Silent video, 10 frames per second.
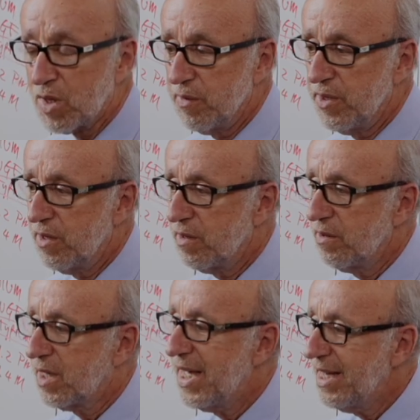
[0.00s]

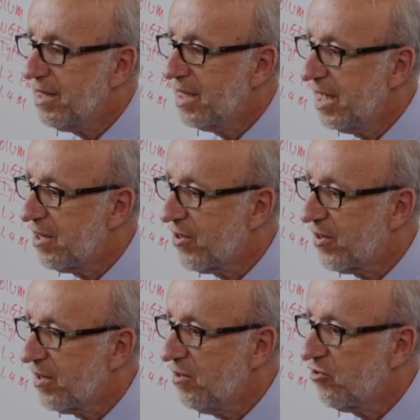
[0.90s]
The
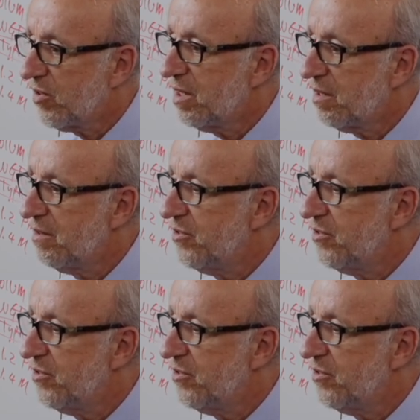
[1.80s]
candidates usually